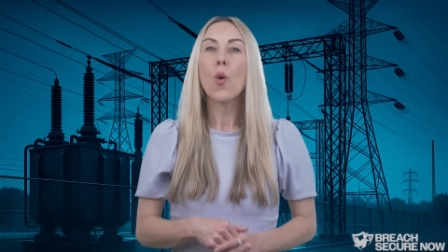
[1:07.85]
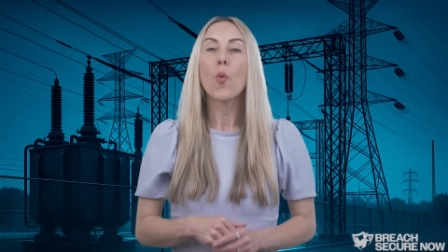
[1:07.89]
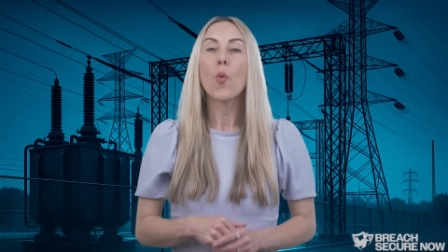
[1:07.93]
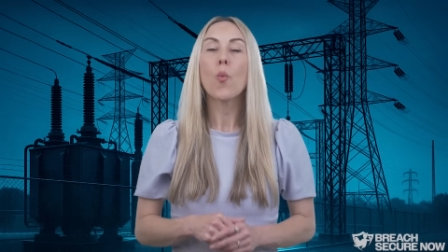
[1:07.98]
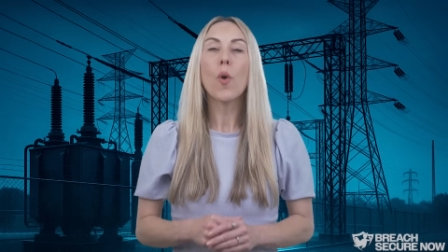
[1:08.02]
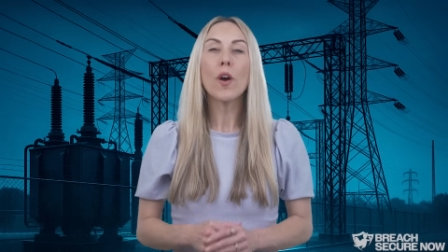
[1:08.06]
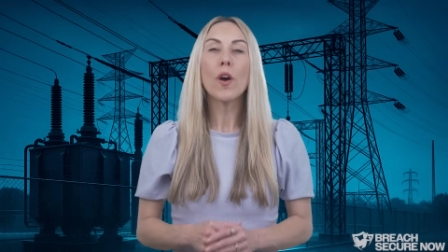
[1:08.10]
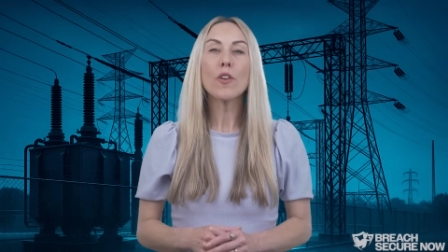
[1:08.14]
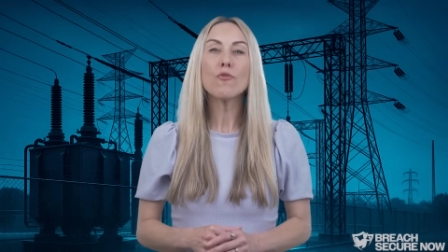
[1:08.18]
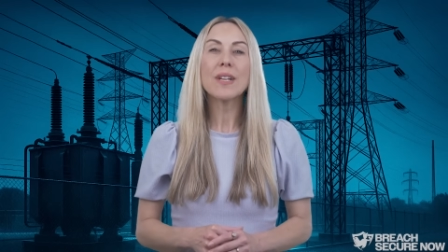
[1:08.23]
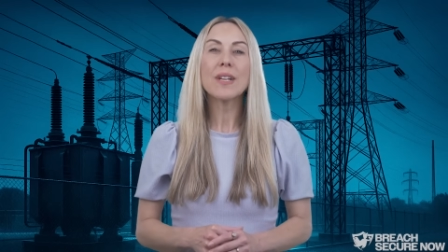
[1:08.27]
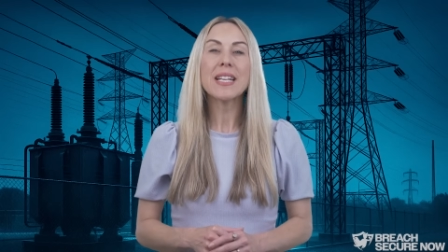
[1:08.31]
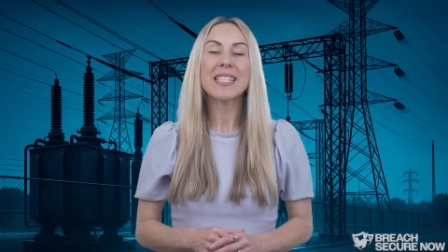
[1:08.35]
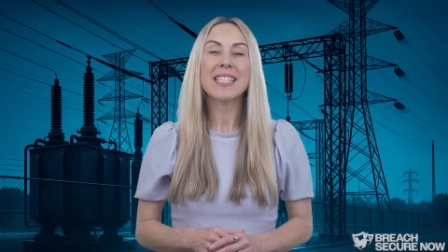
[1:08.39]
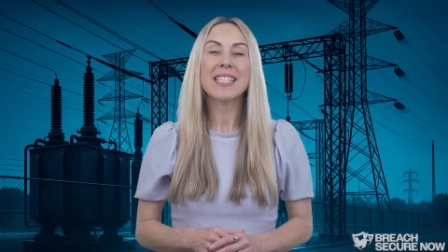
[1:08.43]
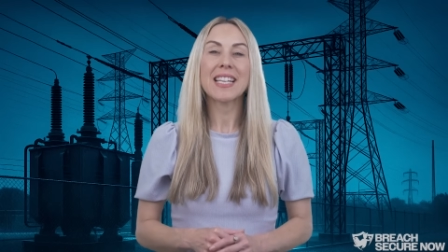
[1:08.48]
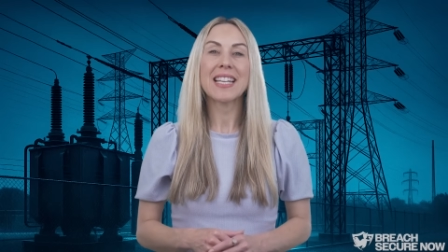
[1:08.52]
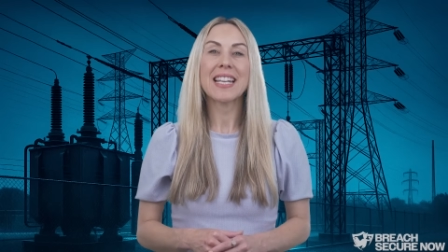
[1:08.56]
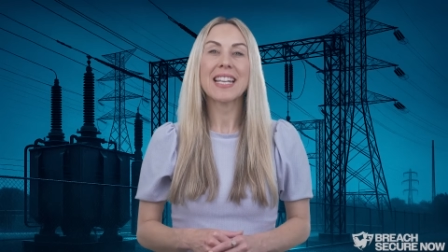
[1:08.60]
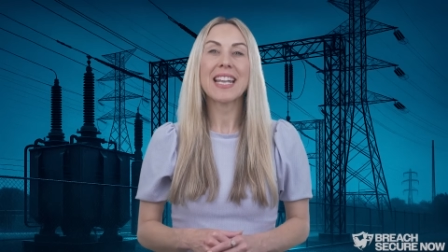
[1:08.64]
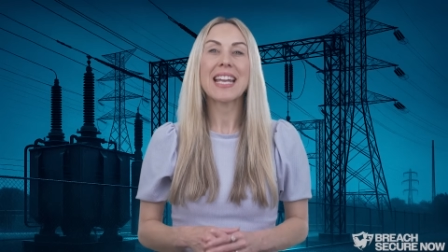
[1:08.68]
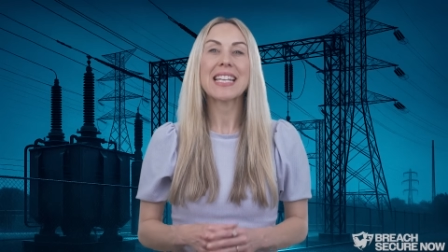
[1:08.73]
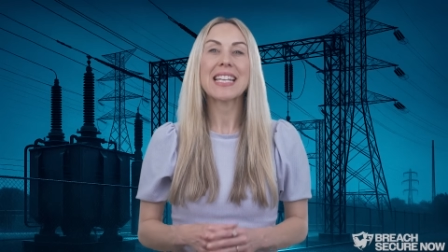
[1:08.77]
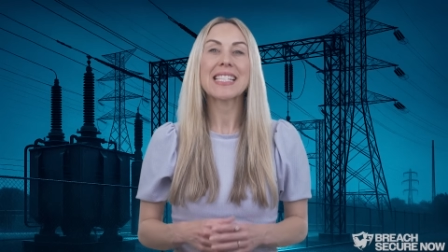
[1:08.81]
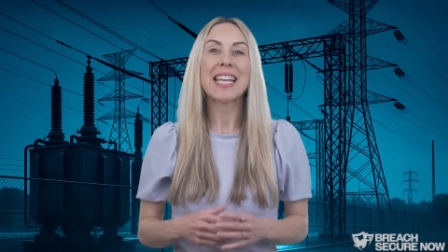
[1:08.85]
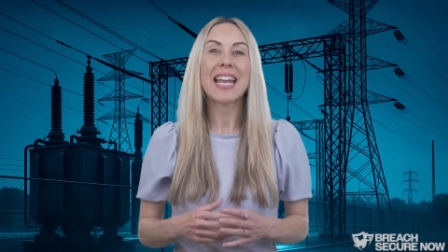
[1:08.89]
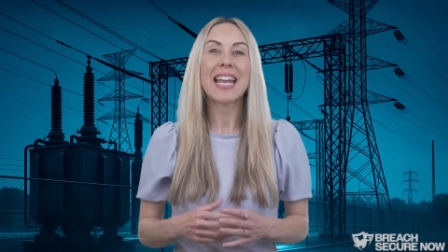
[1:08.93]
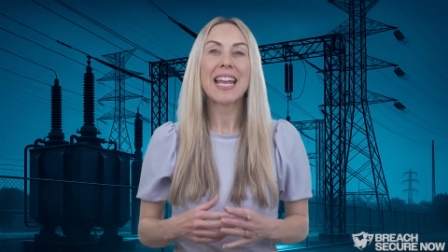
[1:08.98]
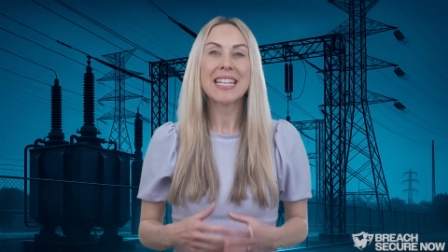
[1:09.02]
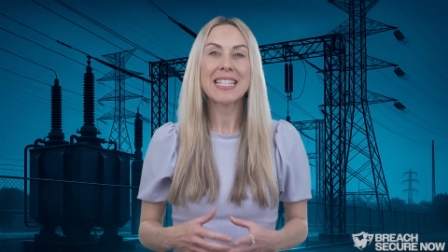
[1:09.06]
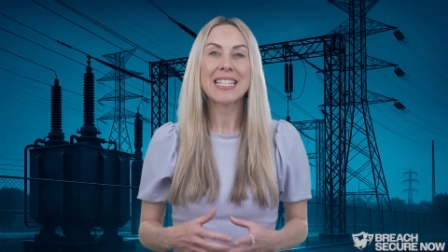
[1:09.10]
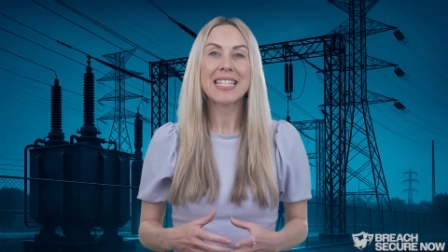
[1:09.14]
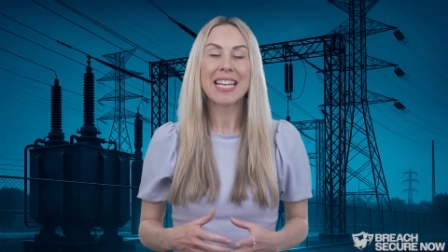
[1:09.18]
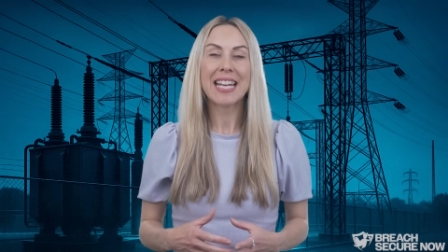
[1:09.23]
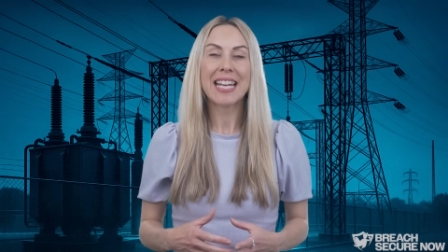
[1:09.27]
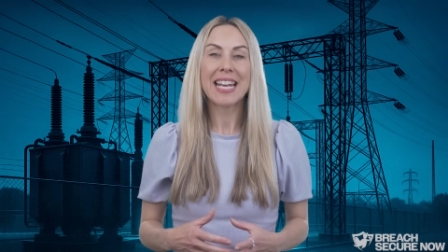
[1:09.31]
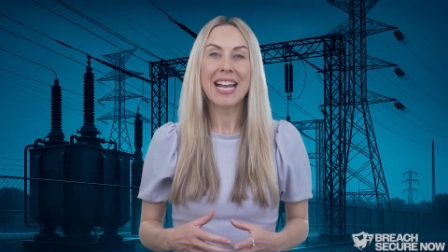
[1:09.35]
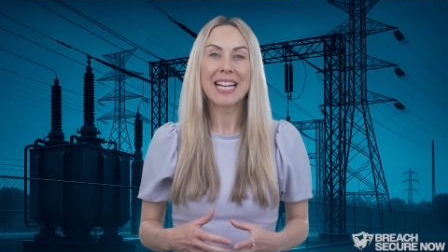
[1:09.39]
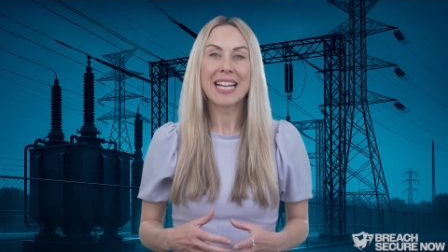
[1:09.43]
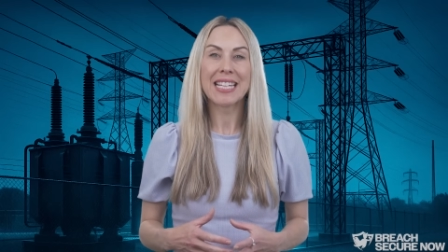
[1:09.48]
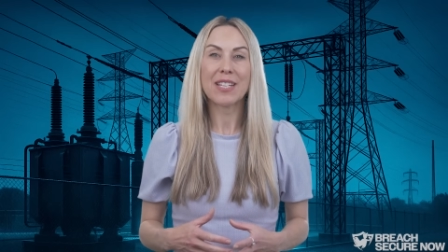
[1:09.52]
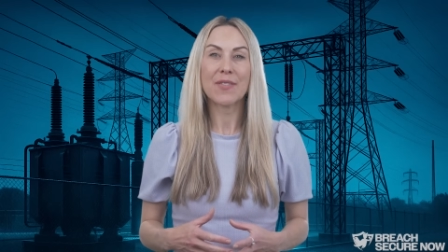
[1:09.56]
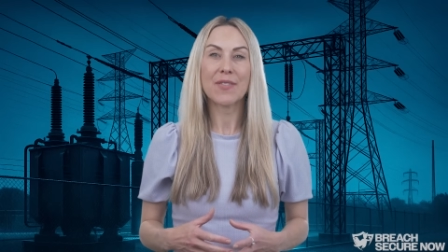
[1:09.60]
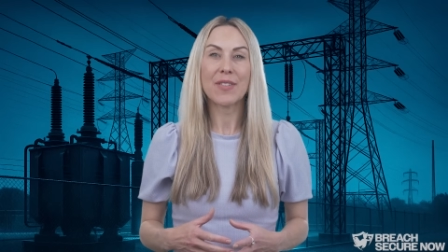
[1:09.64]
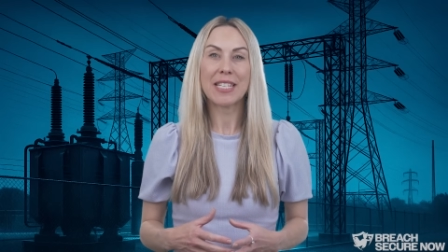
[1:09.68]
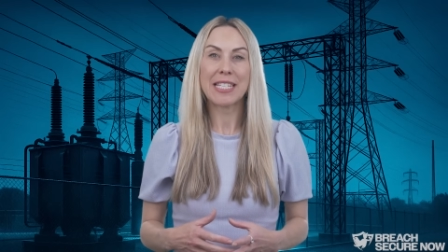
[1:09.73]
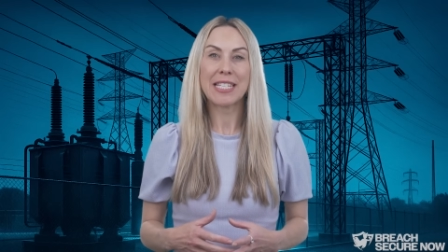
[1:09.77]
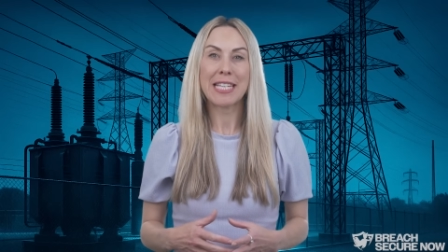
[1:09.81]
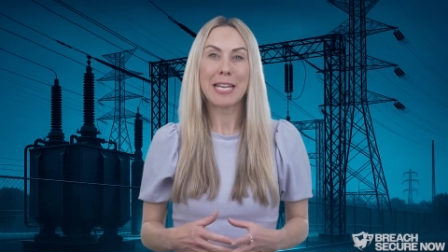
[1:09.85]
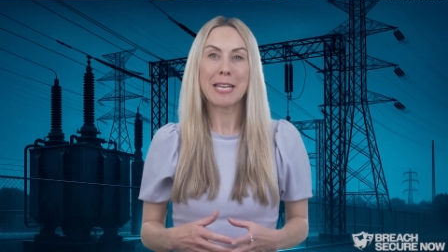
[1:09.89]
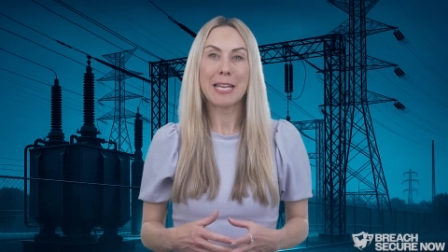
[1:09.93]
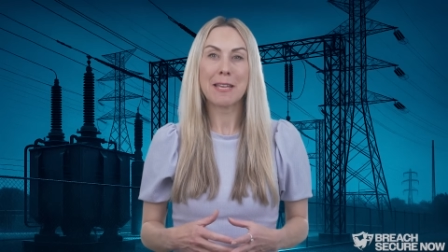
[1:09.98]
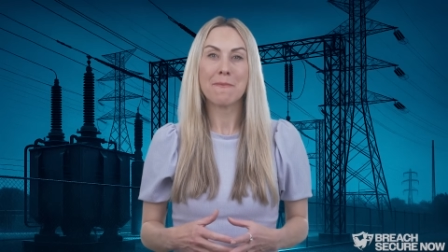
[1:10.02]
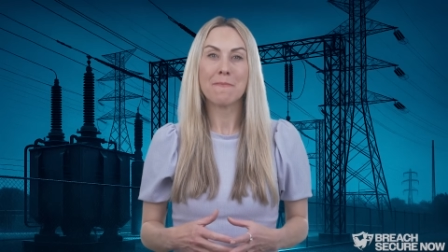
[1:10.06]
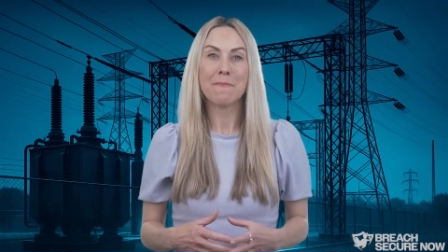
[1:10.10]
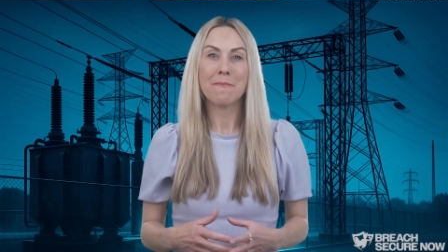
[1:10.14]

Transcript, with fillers: One reason is interconnectivity.